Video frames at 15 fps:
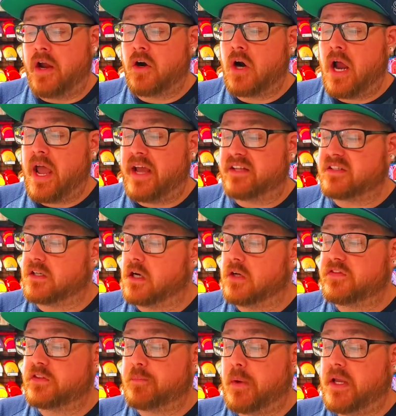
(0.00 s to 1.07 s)
Era has
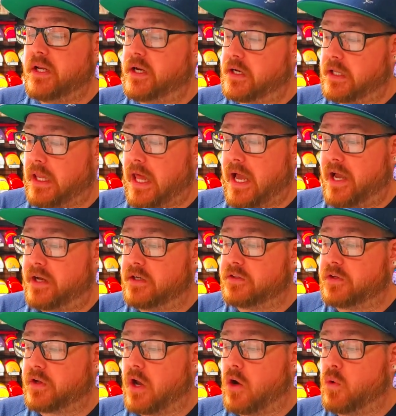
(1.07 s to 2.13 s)
enough speed and glide
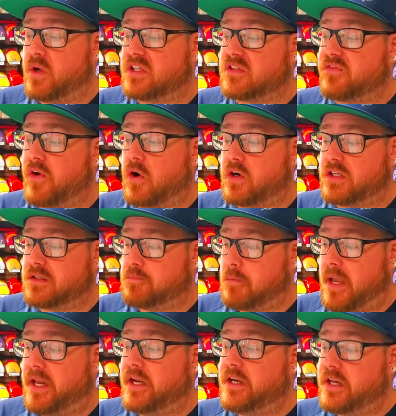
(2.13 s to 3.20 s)
to go as far as
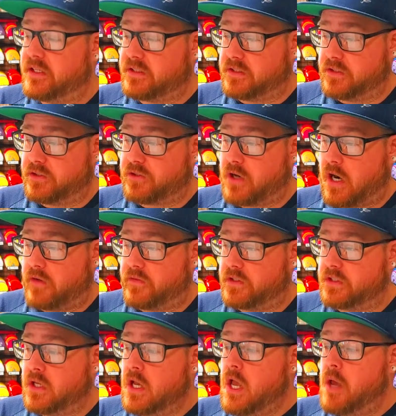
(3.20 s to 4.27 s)
many distance
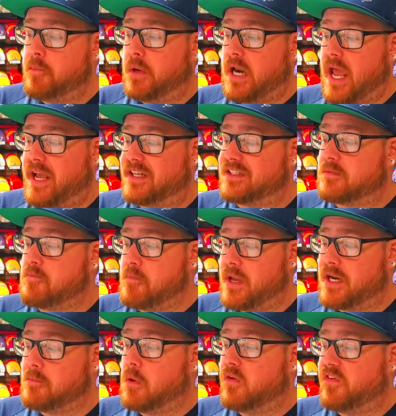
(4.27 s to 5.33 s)
drivers, but has
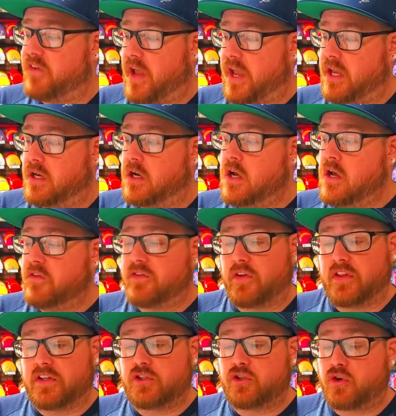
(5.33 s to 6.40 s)
minimal fade for
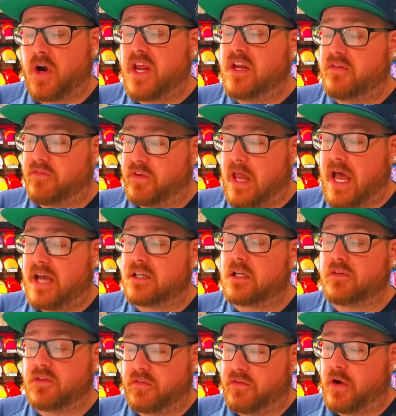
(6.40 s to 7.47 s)
the straight flight
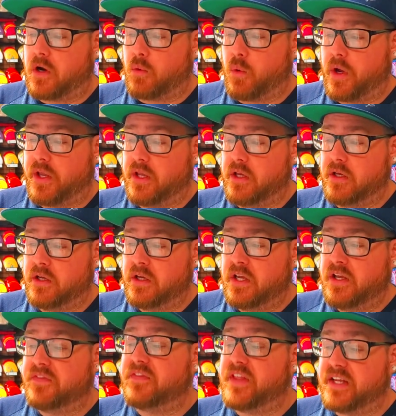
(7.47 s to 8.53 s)
of a fairway.
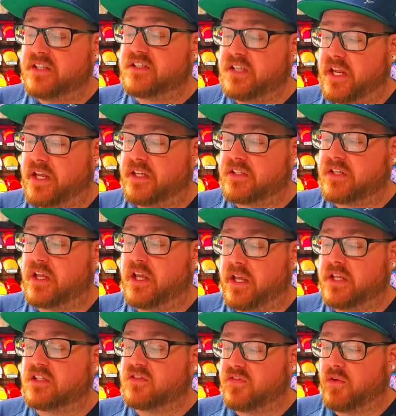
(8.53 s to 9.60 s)
This disc
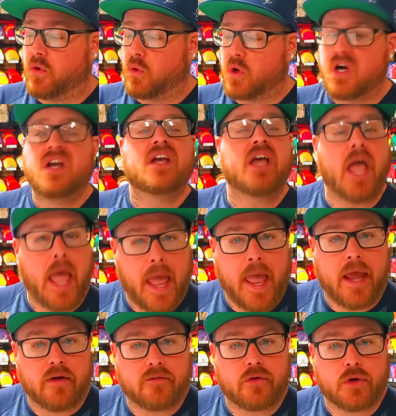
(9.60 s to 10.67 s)
is for
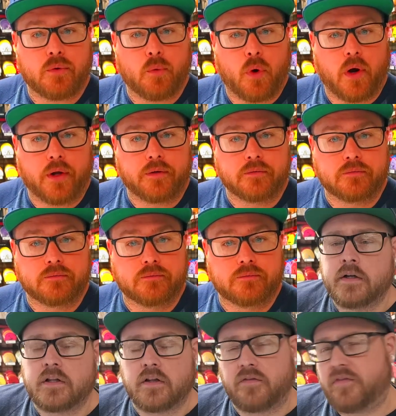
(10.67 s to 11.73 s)
everyone.
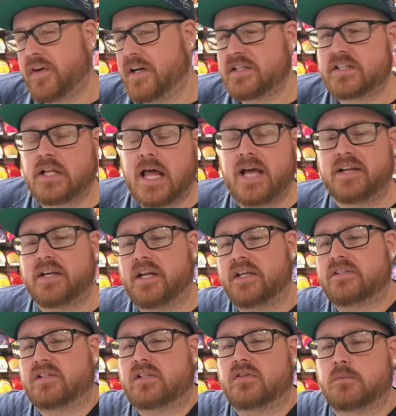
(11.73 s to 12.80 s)
The finish line discs.